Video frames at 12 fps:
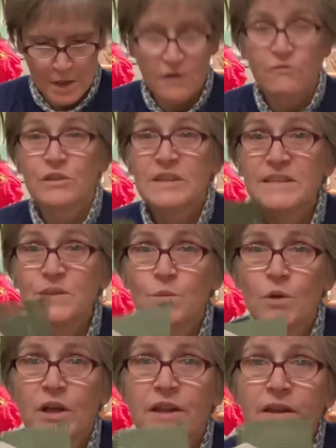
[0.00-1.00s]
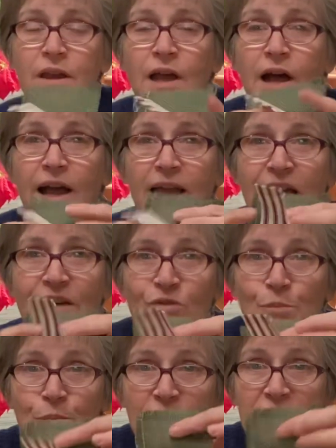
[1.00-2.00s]
For this one, I have a
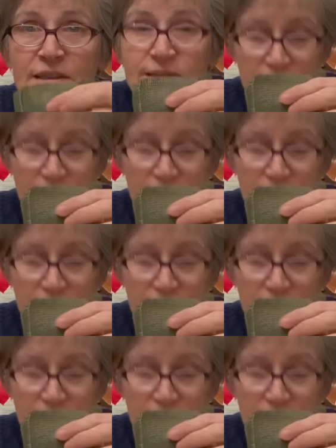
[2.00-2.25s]
piece